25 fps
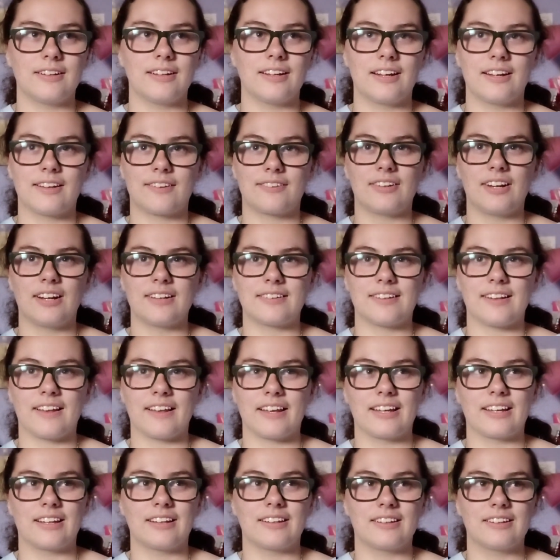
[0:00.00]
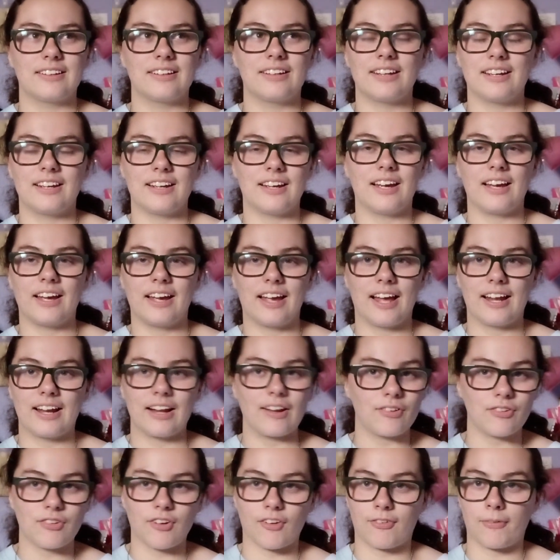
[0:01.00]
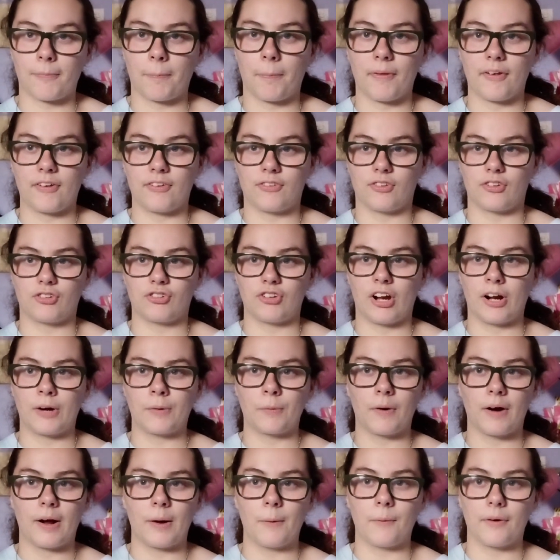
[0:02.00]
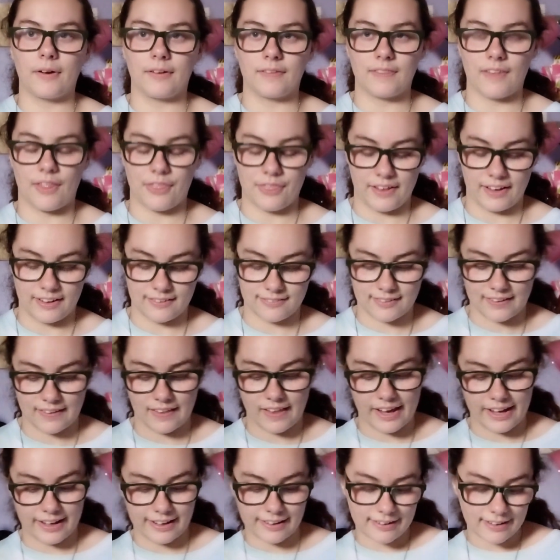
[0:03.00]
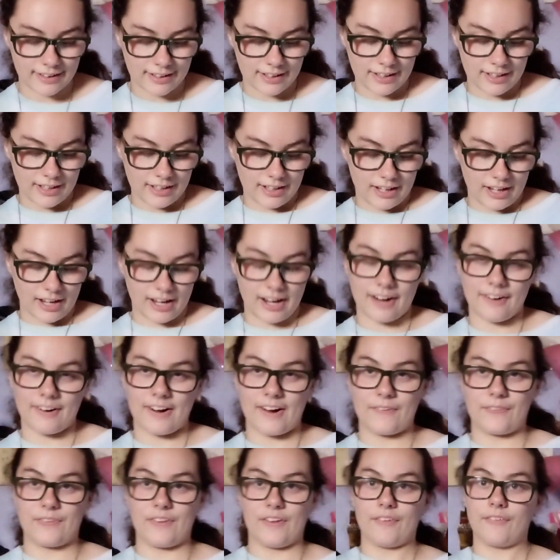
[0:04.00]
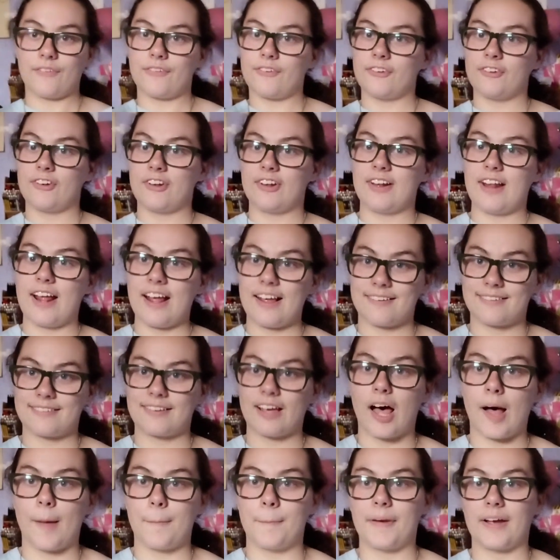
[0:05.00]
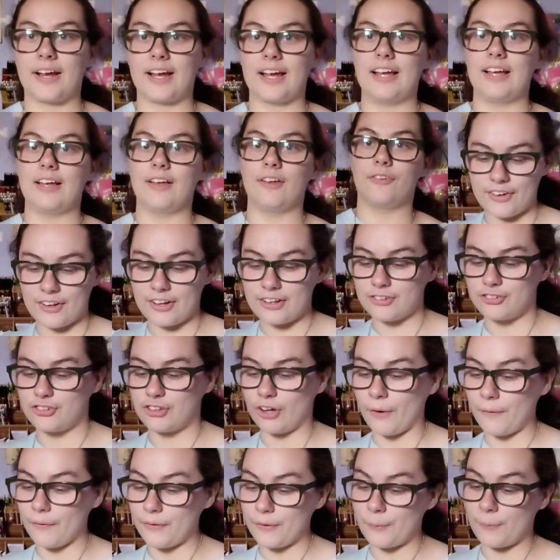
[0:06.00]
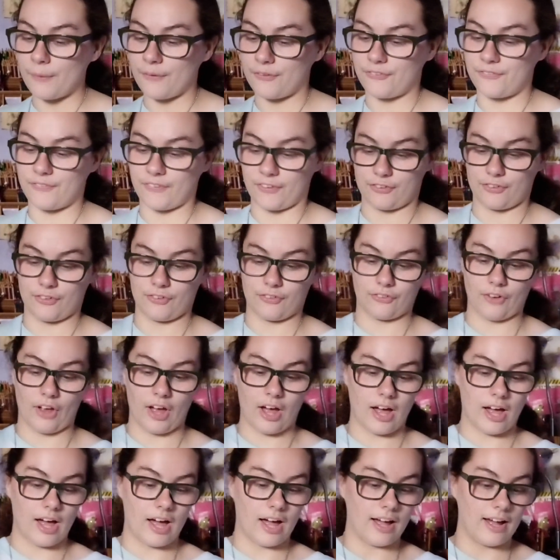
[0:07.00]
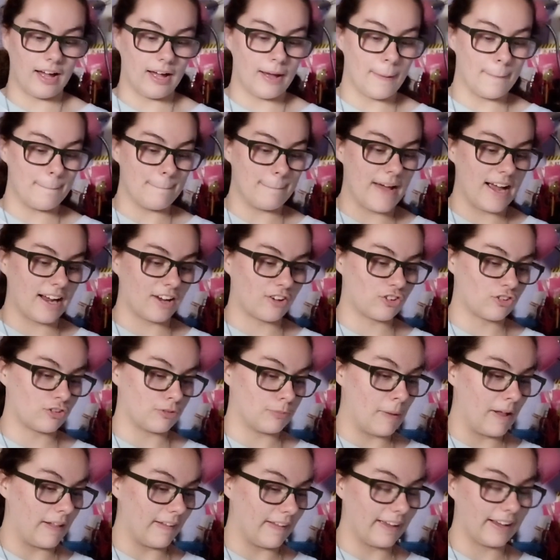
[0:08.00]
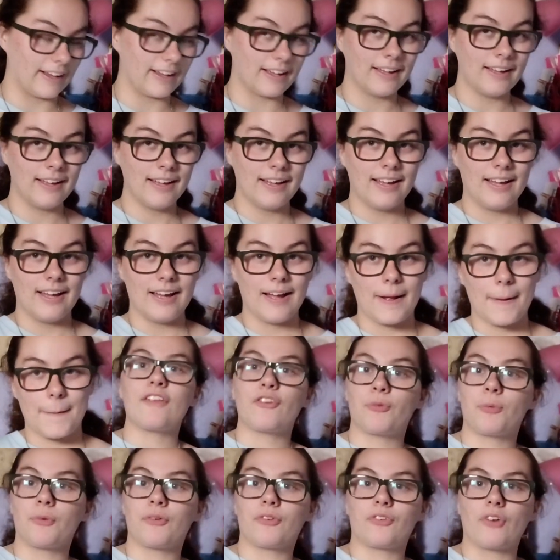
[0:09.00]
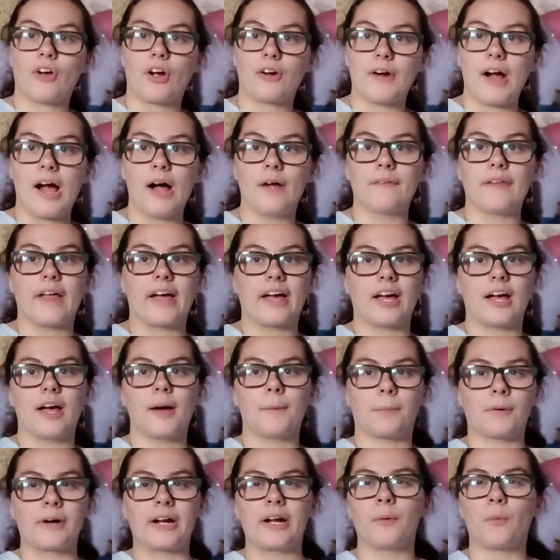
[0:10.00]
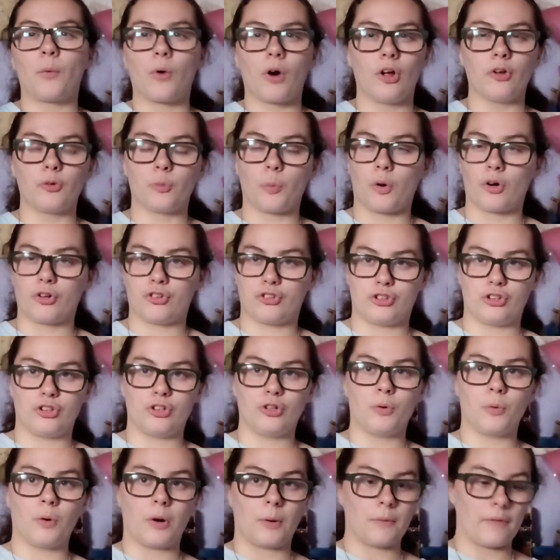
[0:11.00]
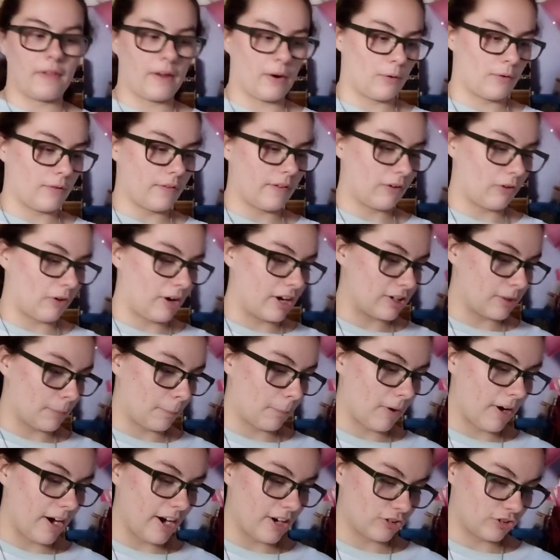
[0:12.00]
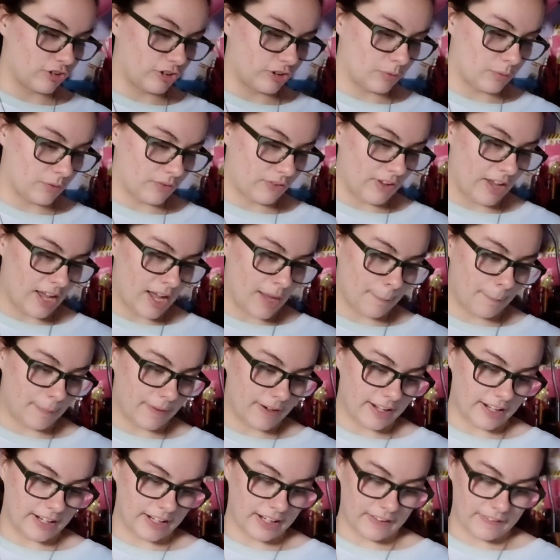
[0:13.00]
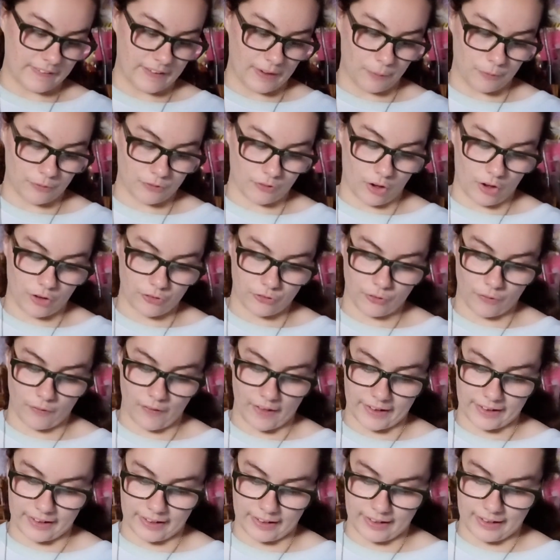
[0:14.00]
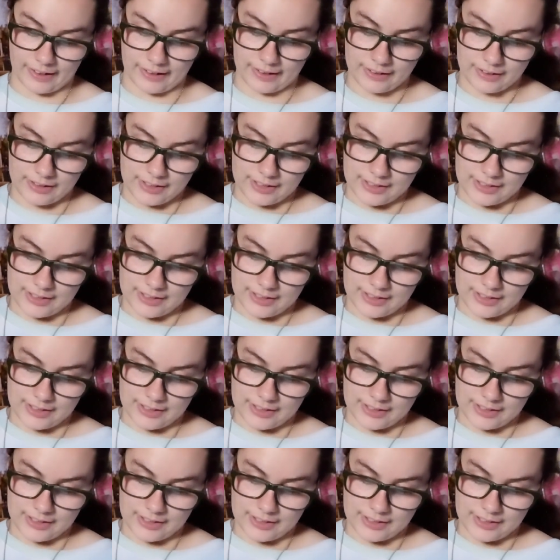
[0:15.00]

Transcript: it's not to like again, it's just a place to share what the things I like. All right then. So today's topic is Joe Louis versus Max Schmeling. This was around like pre World War II, where the Great Depression was happening, and there was also like uh,